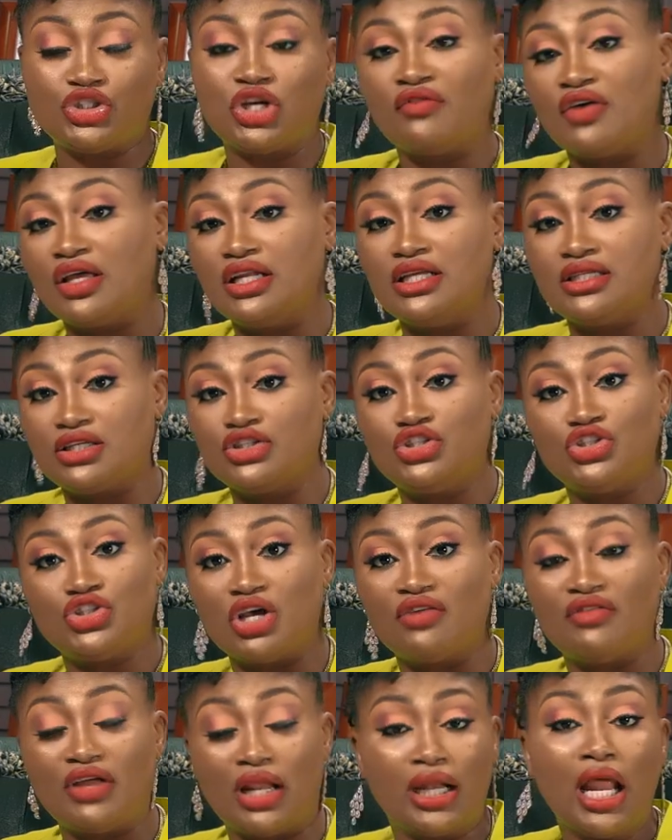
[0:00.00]
A shovel is a
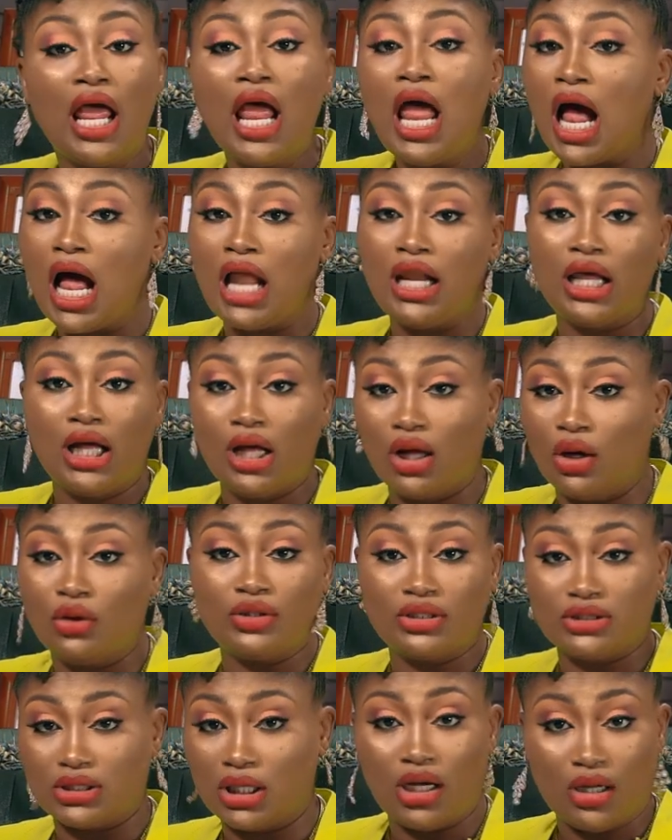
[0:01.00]
shovel. And a
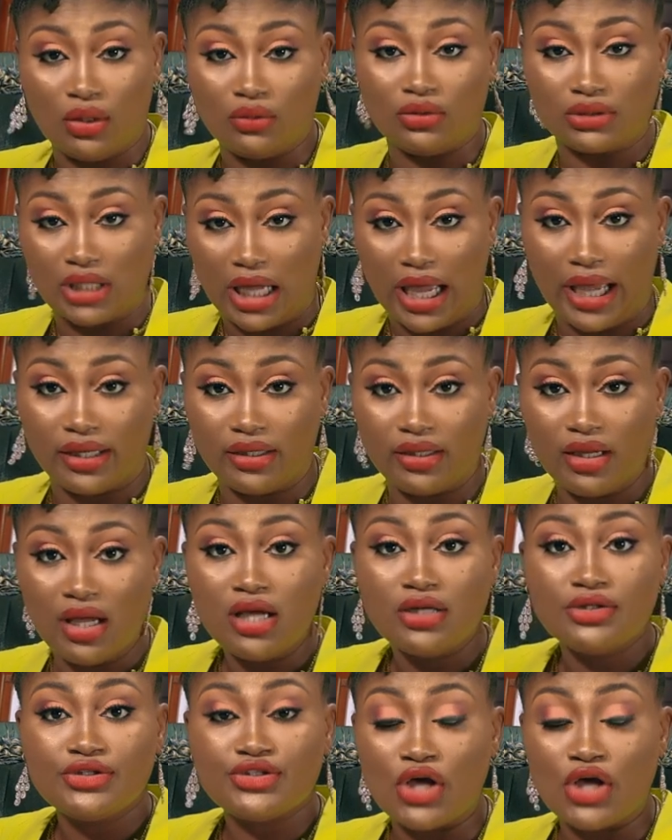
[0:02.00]
hoe is a hoe, okay?